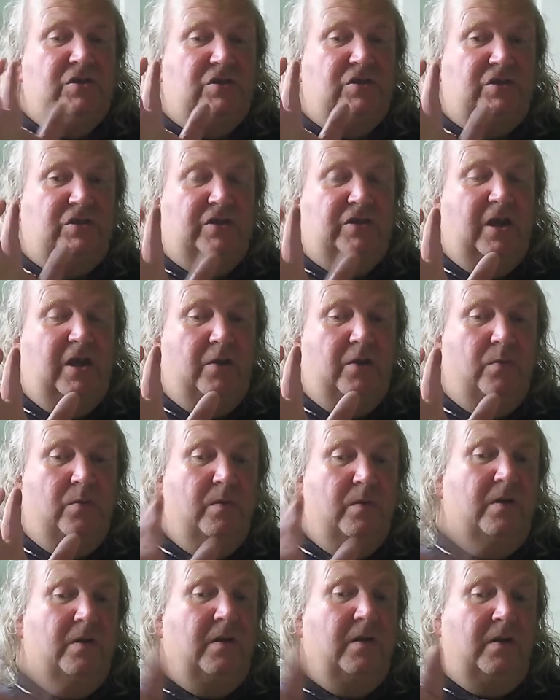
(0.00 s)

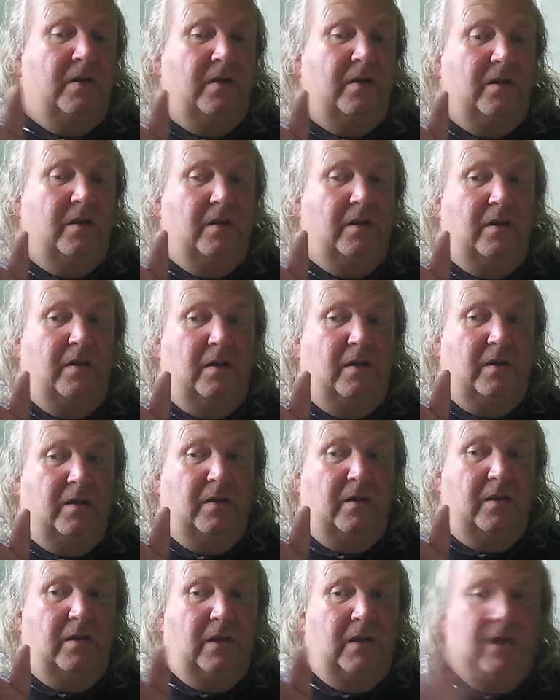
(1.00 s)
So,
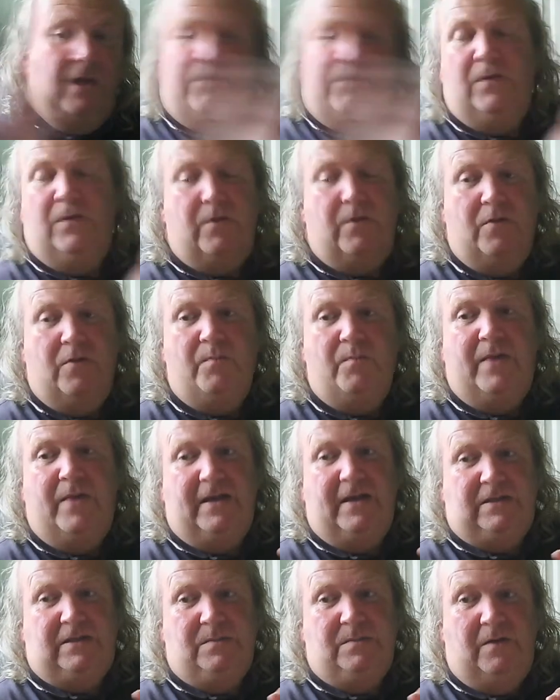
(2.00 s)
if you come
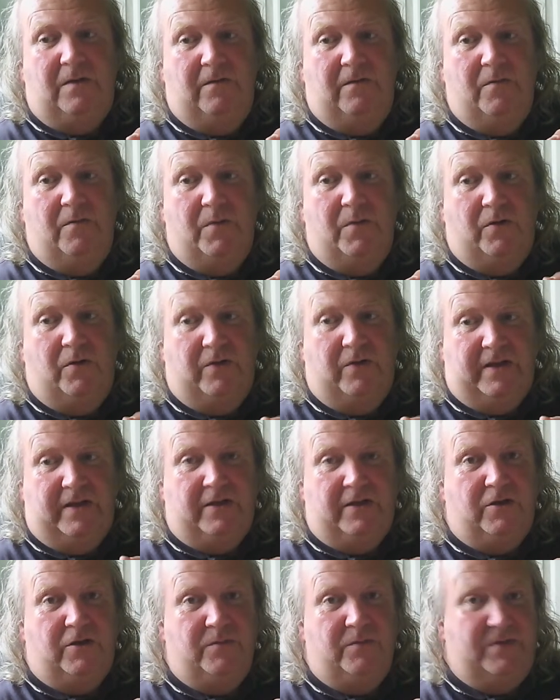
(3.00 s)
back tomorrow
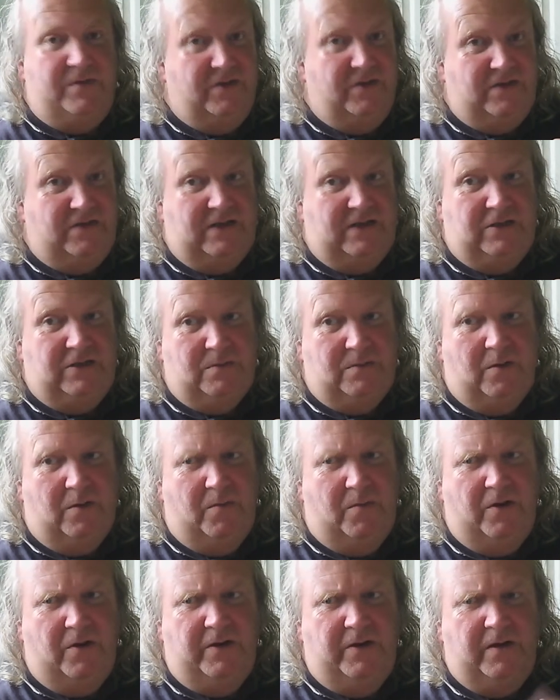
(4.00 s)
morning, come to the channel
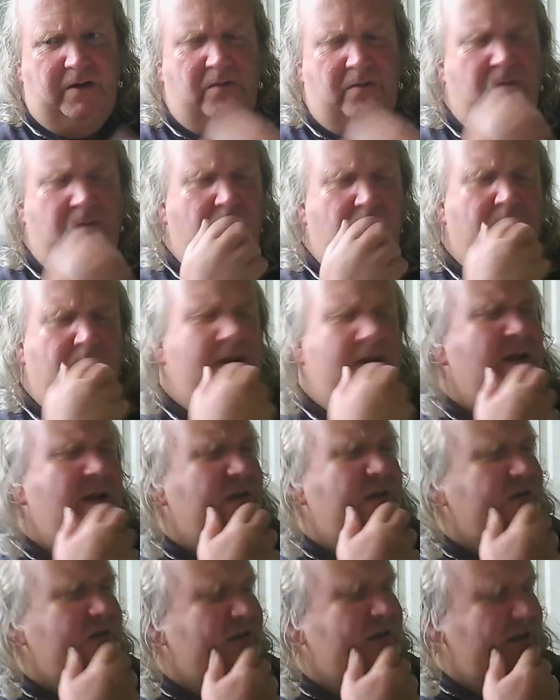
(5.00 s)
tomorrow morning and go,
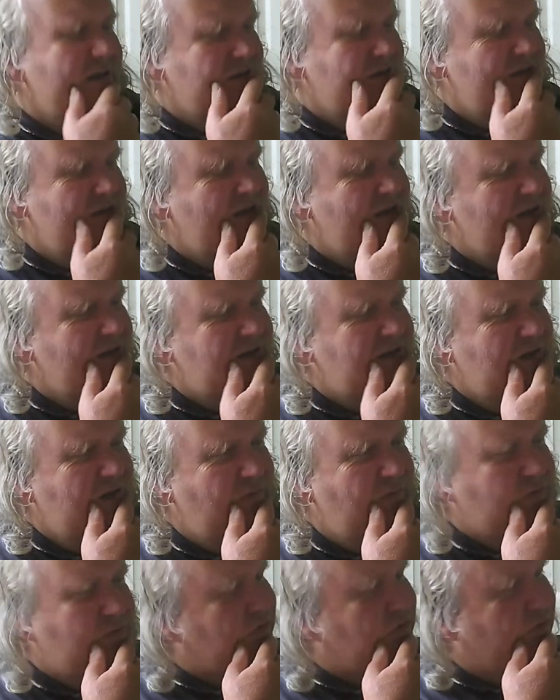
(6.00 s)
where's last night's
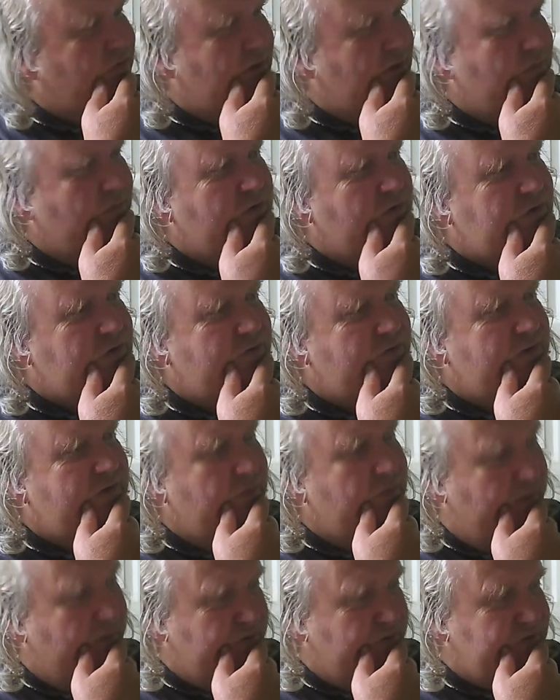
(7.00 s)
episode? I want to
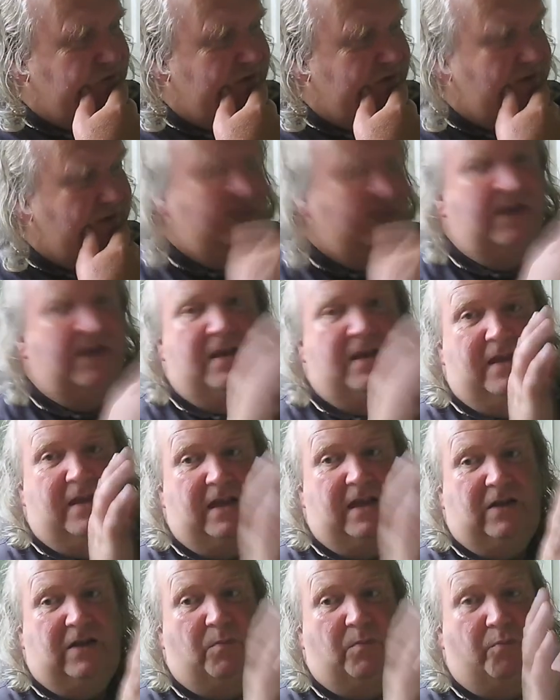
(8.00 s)
rewatch it.
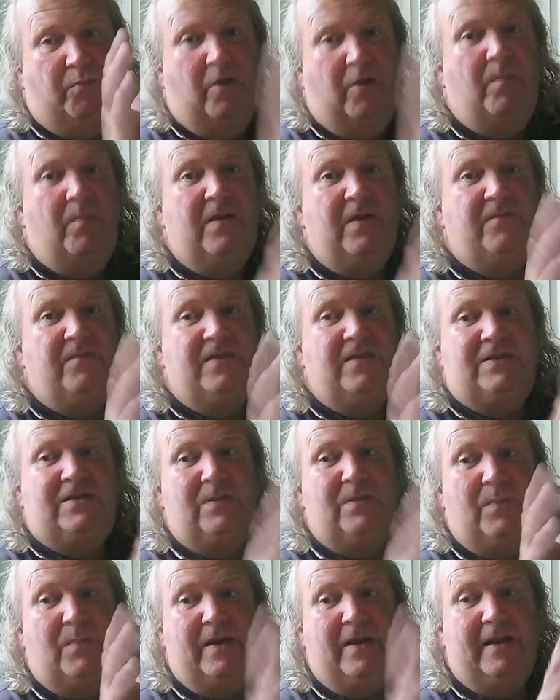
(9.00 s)
It'll probably have
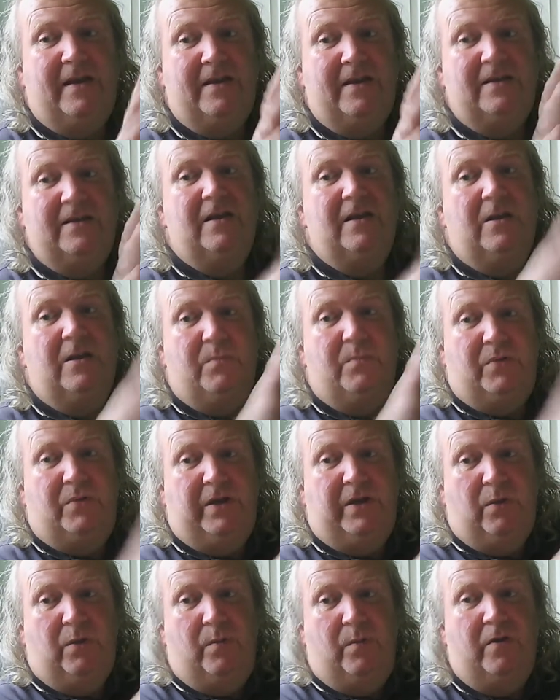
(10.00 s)
disappeared,
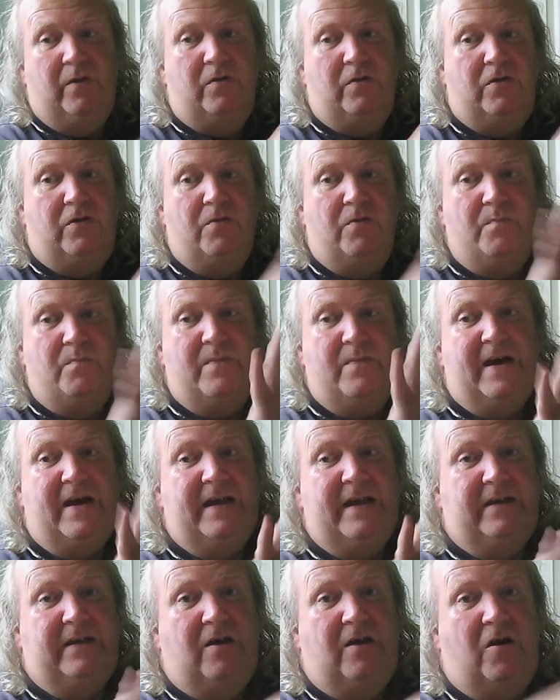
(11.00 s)
but it will come
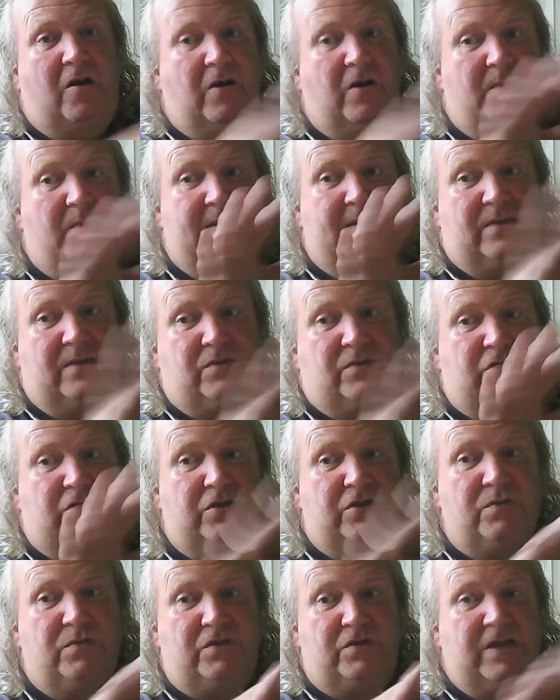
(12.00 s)
back on about
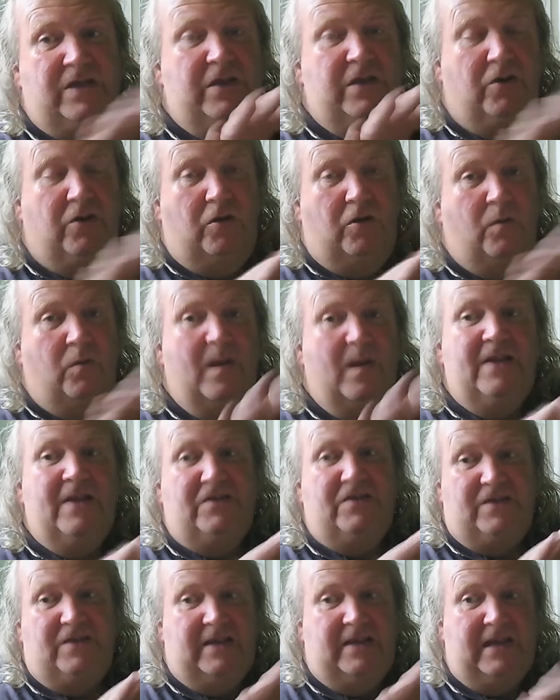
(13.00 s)
Tuesday or
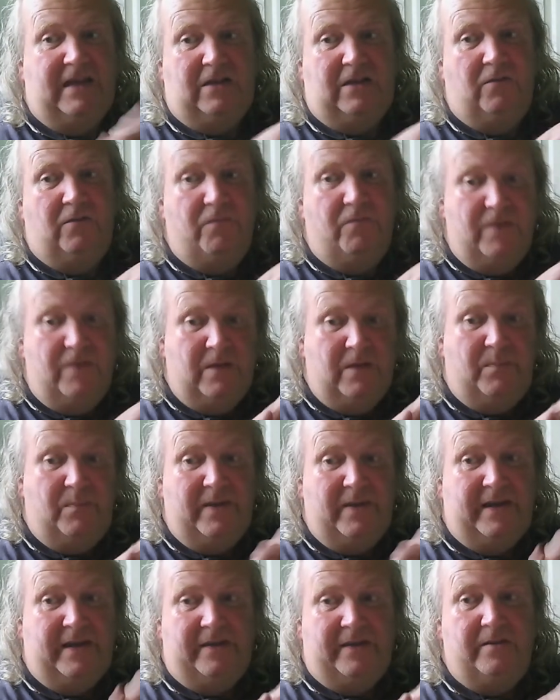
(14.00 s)
Wednesday. It'll
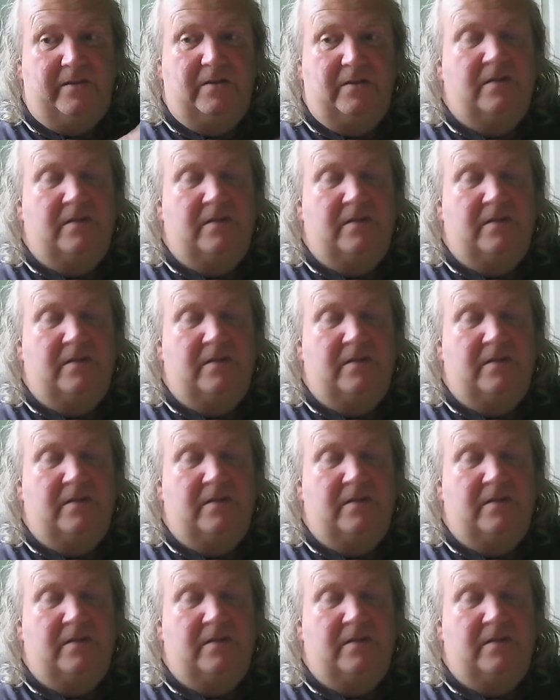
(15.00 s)
reappear.